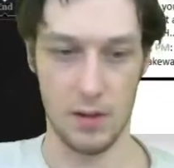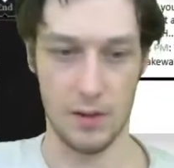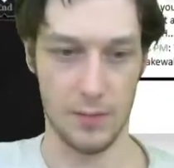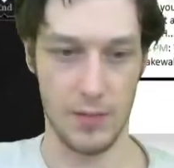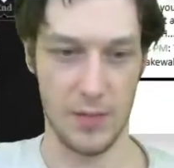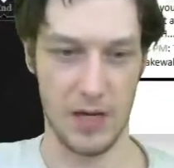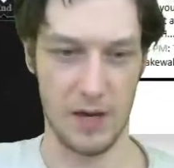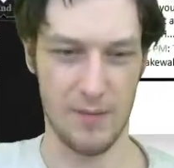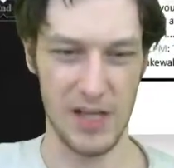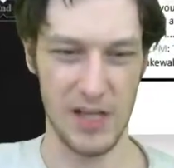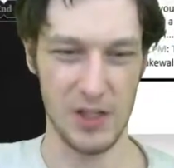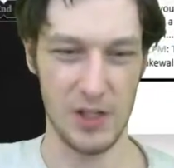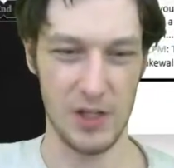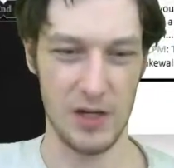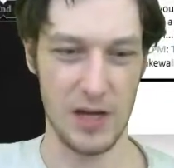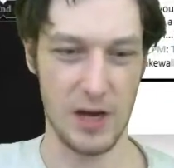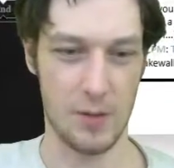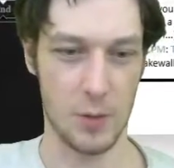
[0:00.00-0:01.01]
yeah,
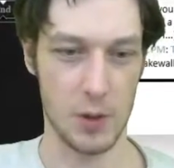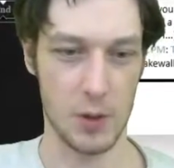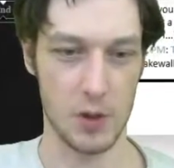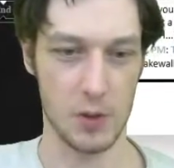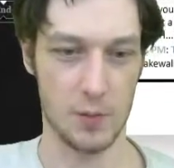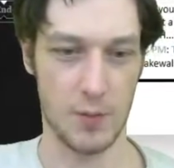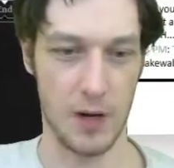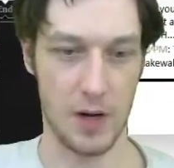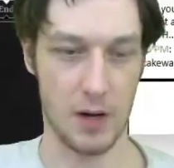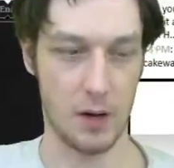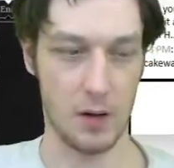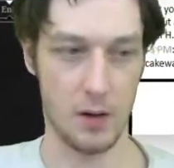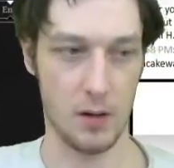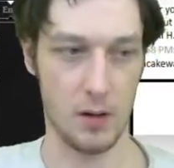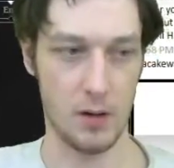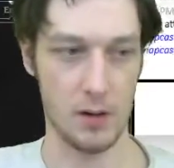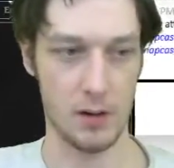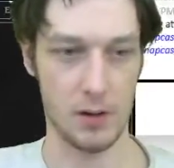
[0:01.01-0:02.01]
imagine how much
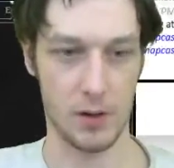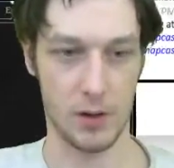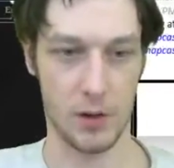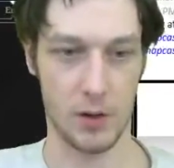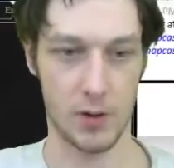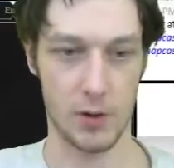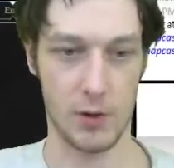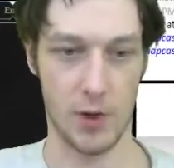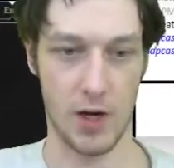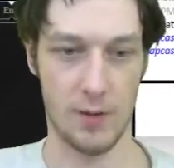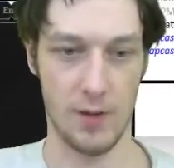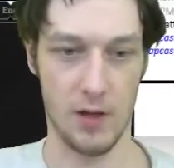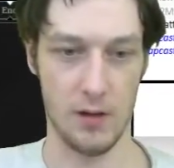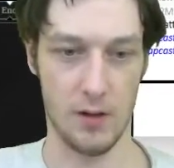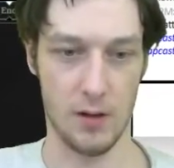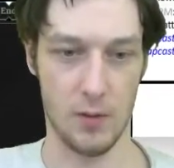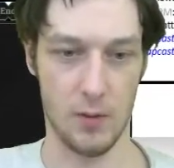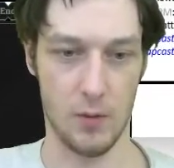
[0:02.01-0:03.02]
better Sakura
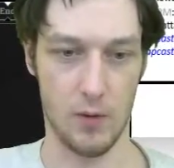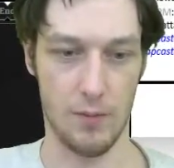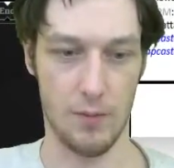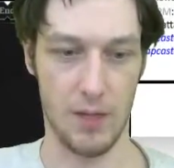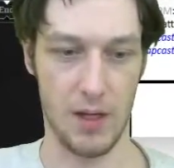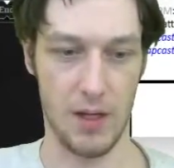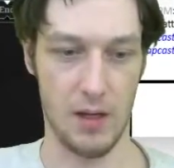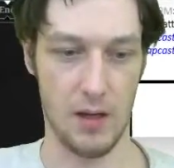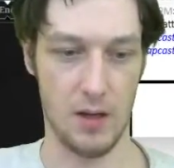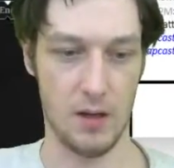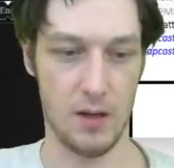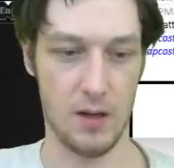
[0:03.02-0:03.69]
Tribe-Elder would be